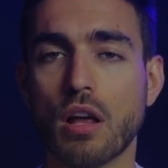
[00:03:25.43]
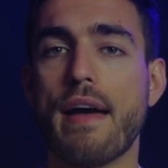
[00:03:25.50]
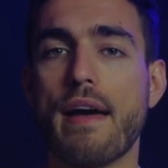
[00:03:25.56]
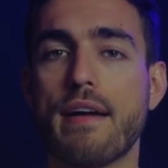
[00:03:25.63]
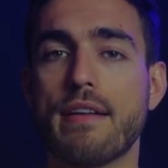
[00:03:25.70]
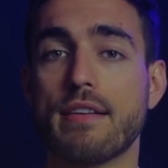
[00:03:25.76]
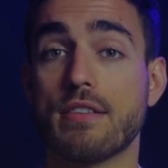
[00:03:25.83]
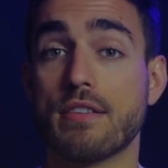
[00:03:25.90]

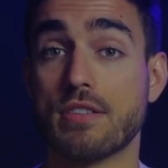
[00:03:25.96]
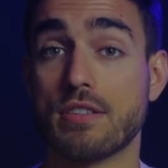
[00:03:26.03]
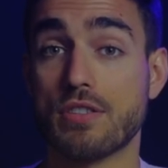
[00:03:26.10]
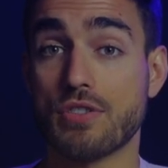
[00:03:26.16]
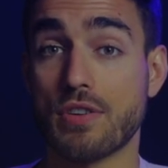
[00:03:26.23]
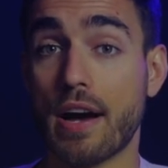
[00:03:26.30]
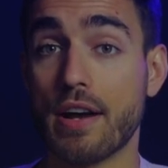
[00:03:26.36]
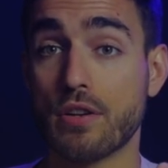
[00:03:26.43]
and
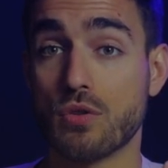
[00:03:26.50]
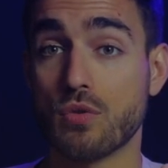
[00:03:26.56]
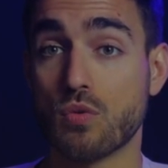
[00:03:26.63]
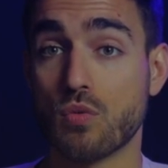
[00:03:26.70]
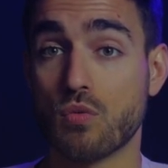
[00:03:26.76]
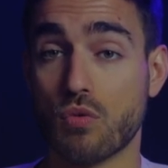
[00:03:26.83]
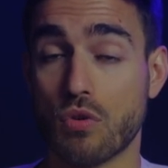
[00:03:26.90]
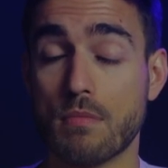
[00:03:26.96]
try to
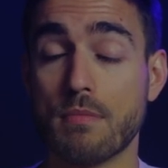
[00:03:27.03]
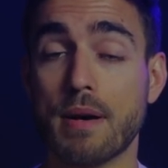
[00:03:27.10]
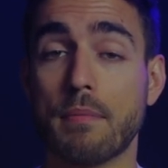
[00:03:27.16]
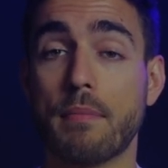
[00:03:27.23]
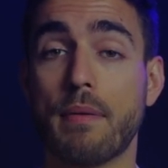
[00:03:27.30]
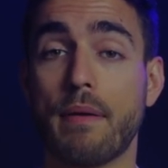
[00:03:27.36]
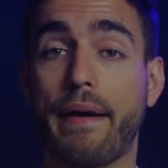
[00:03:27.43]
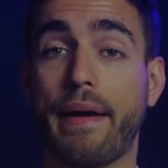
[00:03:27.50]
warm
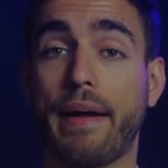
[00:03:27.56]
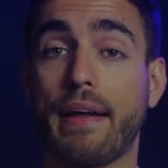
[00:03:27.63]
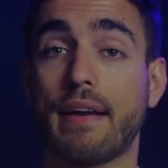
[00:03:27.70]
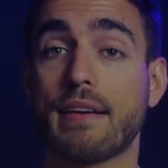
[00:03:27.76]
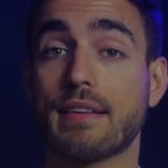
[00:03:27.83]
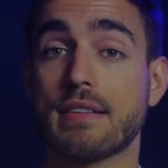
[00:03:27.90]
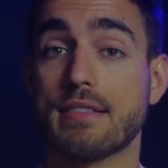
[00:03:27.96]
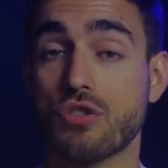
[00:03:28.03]
up
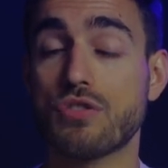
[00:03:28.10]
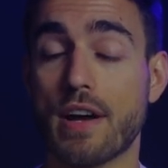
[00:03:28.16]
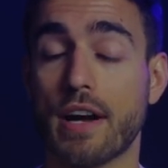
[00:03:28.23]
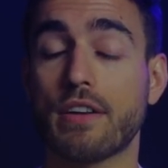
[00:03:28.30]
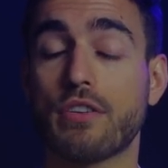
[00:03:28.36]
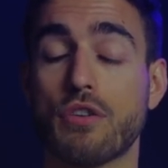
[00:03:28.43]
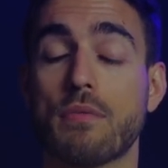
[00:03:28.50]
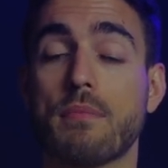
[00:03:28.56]
and
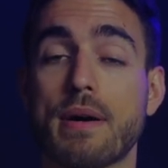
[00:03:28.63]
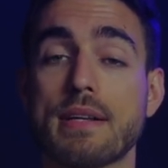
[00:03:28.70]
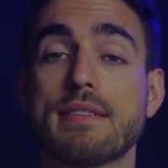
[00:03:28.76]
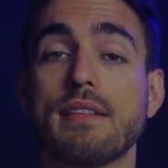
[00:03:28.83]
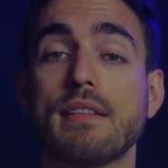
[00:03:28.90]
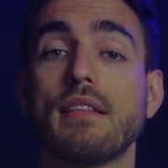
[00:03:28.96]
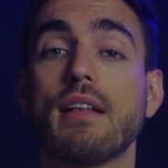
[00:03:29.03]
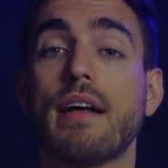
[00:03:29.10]
contract your
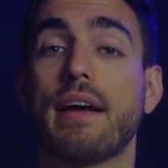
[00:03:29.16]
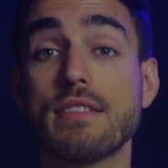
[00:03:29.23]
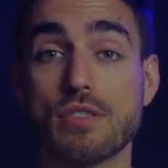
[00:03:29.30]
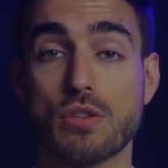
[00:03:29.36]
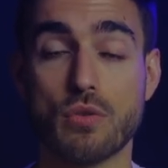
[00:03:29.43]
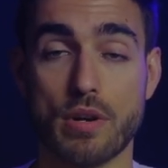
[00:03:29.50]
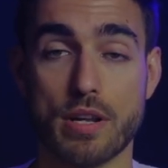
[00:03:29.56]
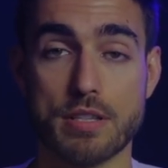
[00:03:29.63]
muscle as
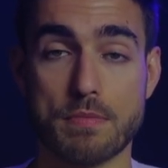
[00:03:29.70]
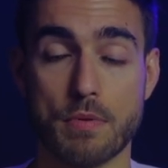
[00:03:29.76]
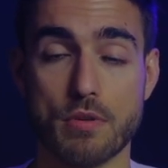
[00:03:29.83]
good as